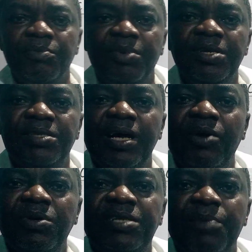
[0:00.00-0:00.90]
Please, I
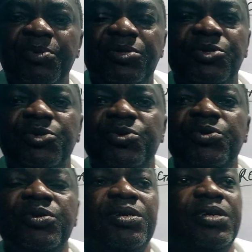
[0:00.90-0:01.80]
always appeal to
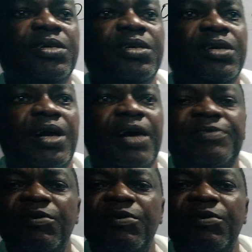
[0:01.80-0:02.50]
you. After